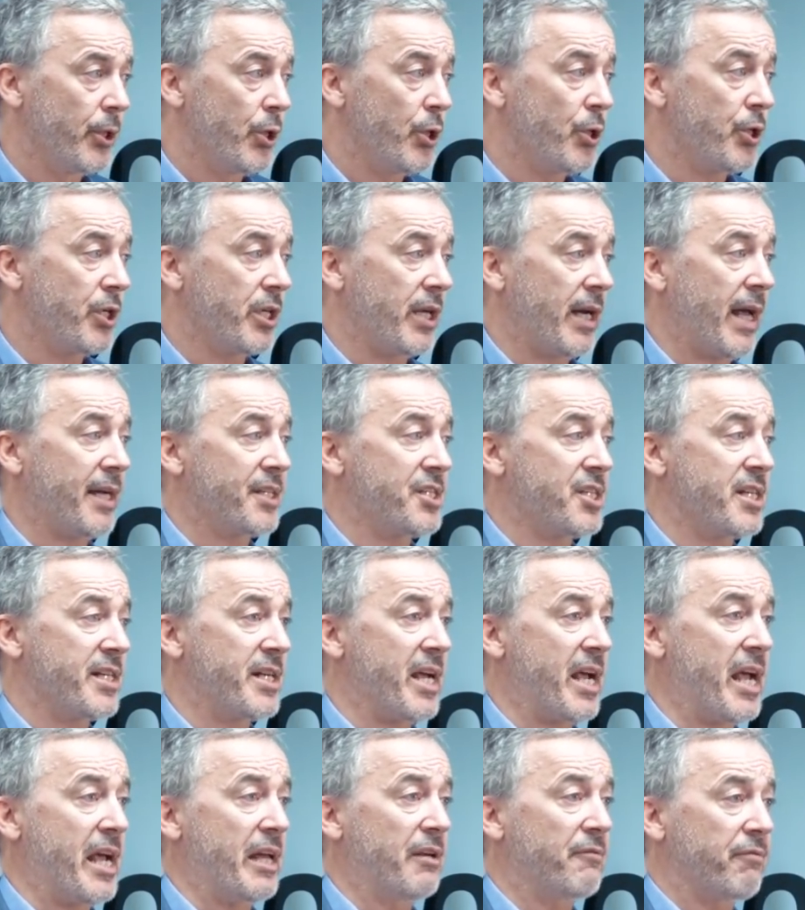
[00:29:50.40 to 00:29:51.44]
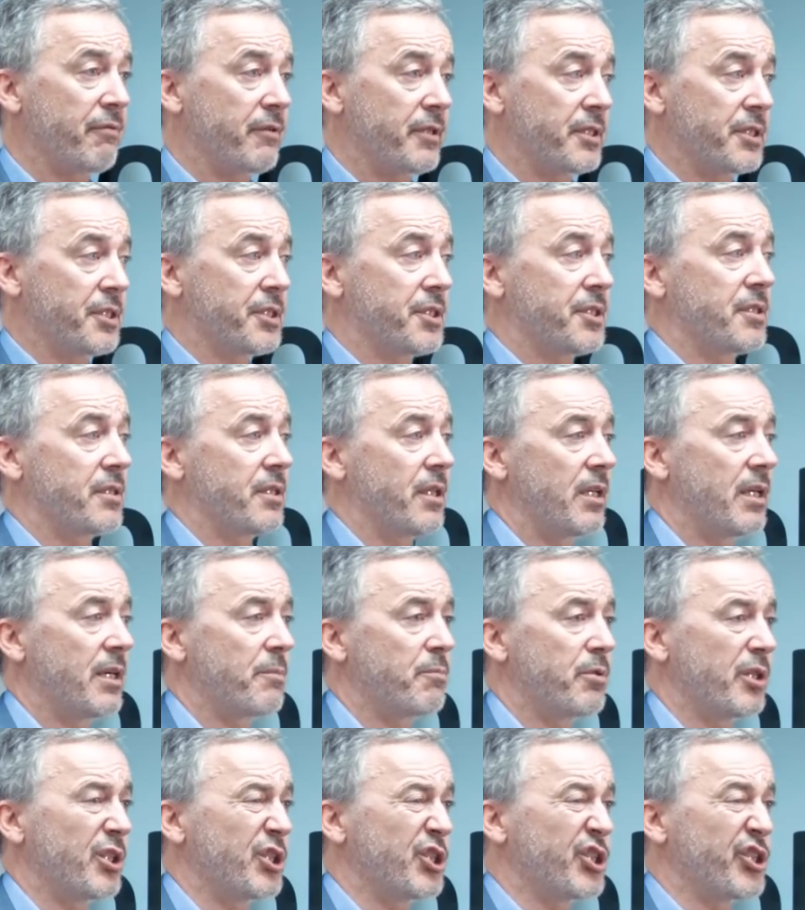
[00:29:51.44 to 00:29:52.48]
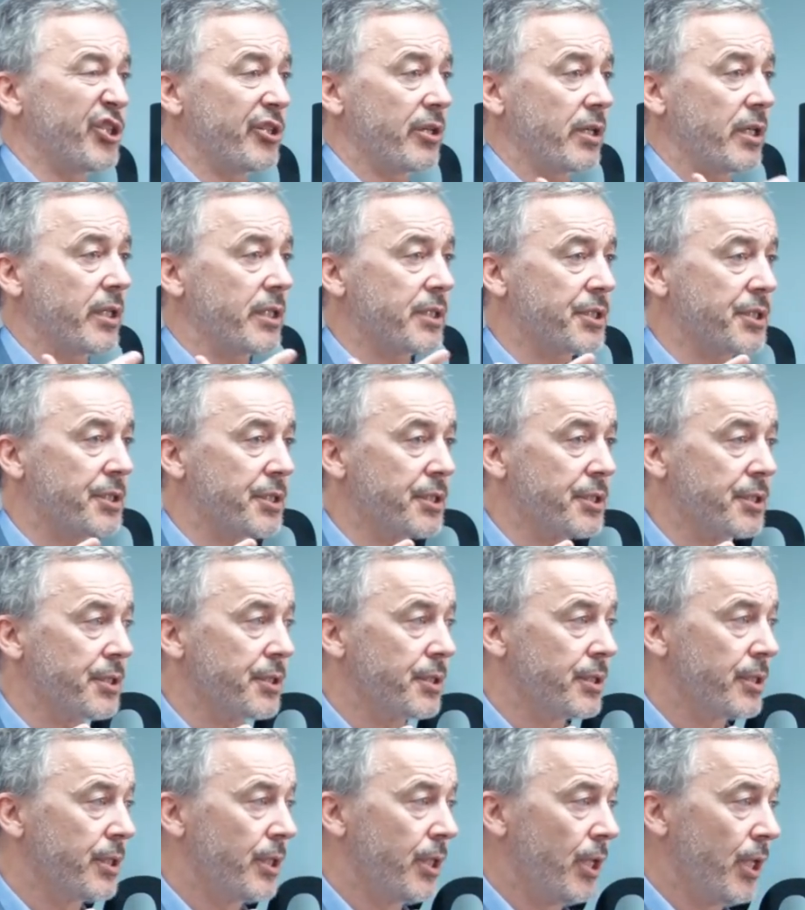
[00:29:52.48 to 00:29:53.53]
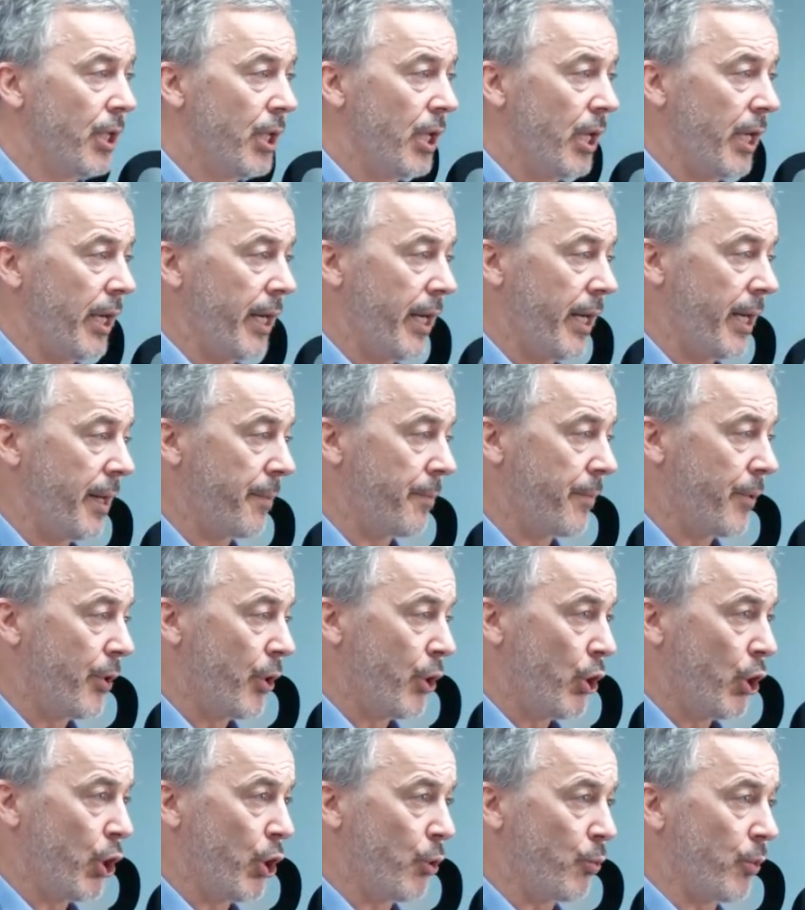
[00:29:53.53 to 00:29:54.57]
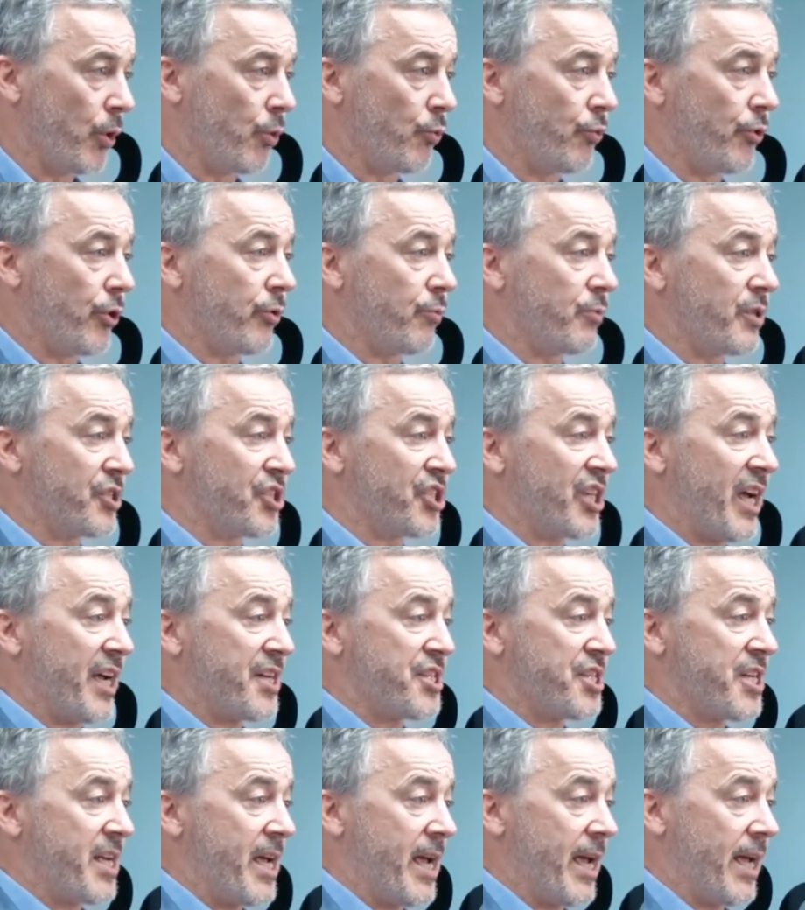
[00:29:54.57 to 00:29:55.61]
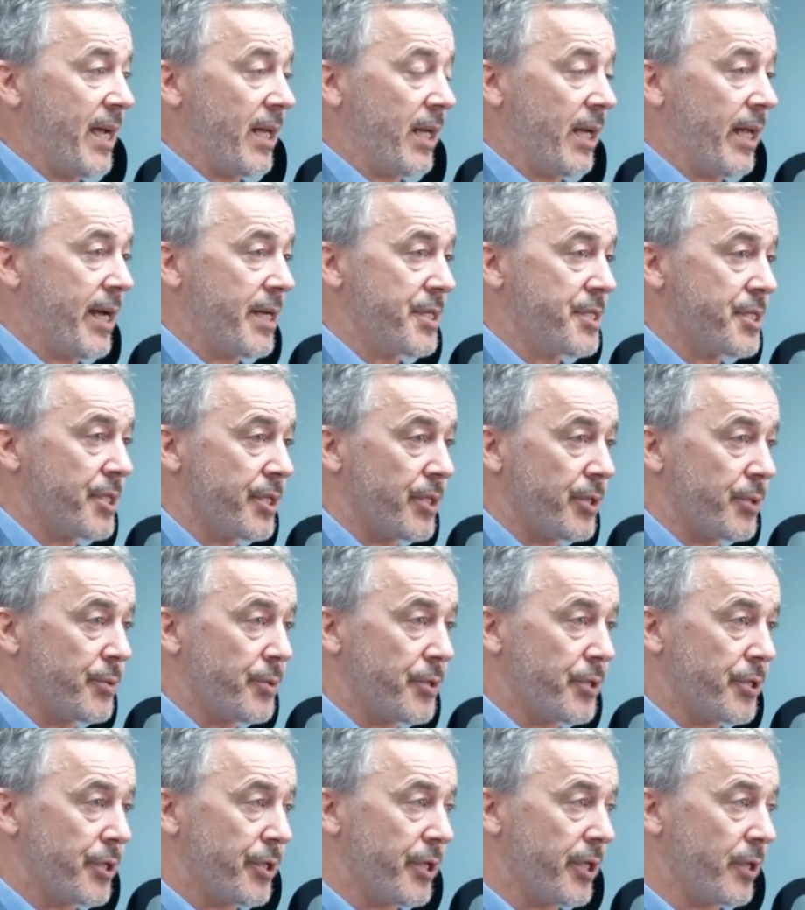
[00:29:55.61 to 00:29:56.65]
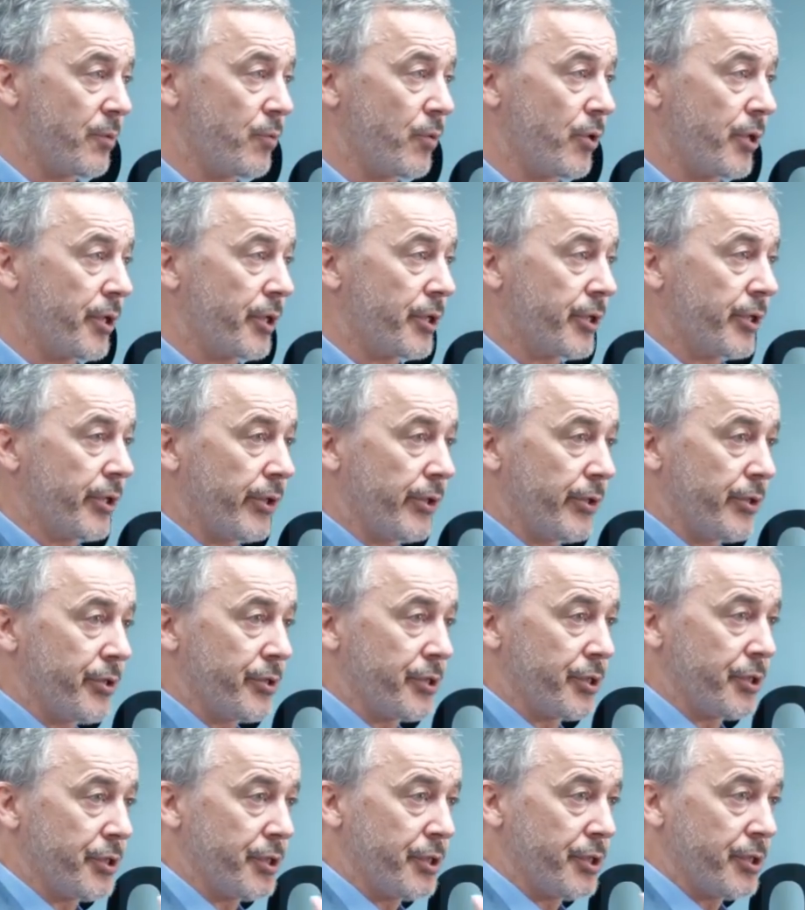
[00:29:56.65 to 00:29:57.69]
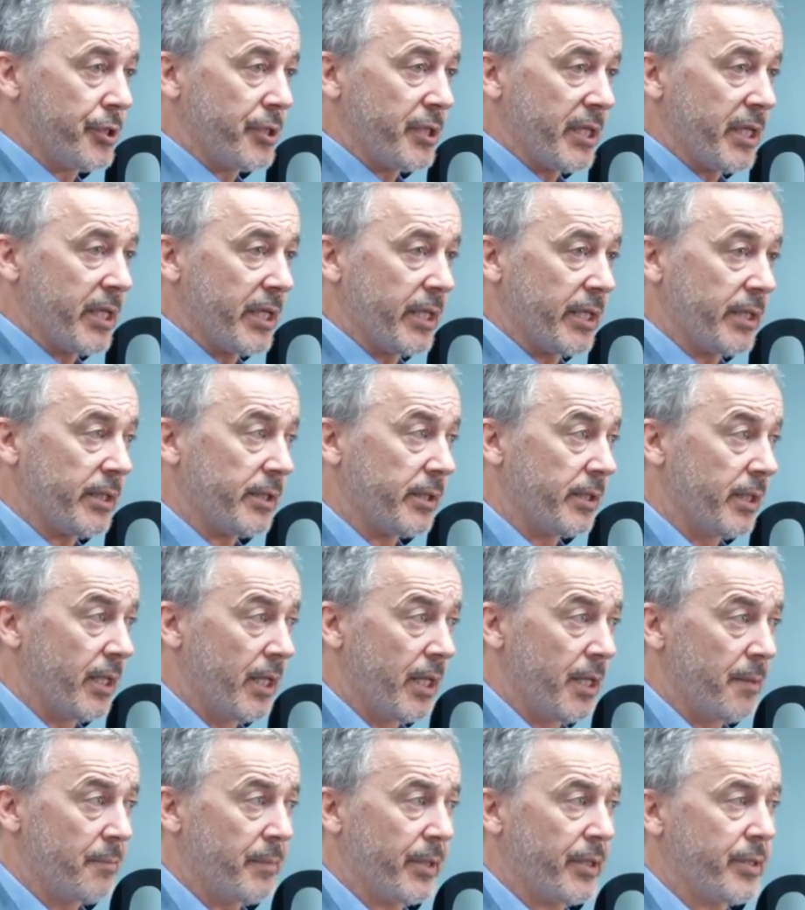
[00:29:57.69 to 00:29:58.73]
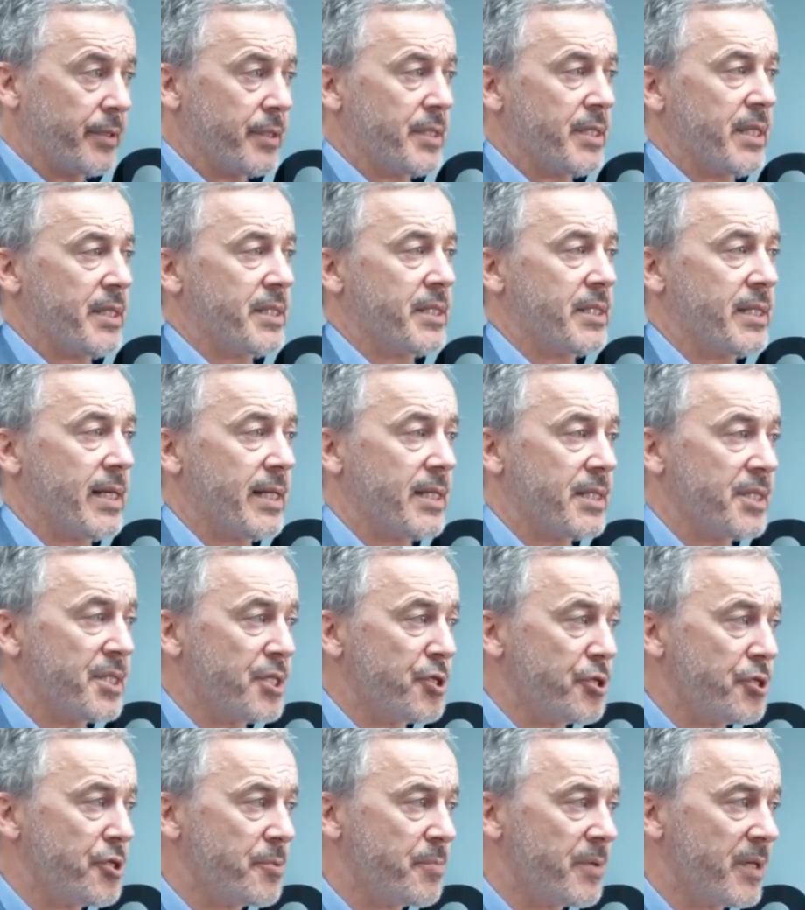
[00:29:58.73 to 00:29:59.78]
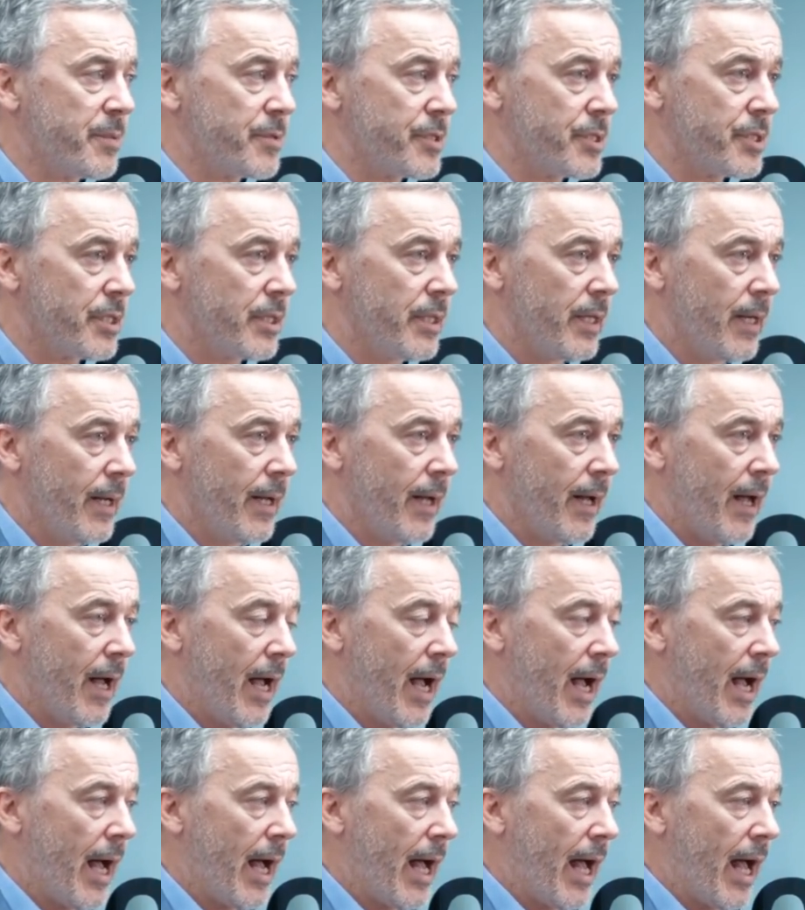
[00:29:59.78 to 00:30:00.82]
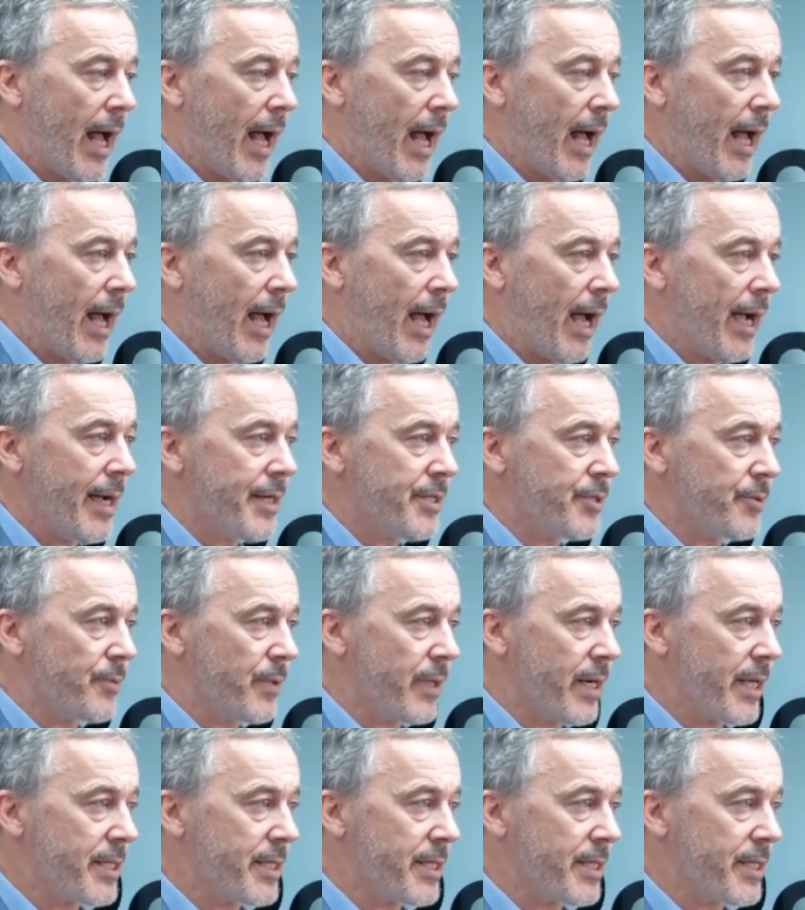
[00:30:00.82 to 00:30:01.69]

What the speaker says: who can actually influence liberal journalists, who will run with sexy headlines to go, dirty war, collusion, shoot to kill, because that sells newspapers. I don't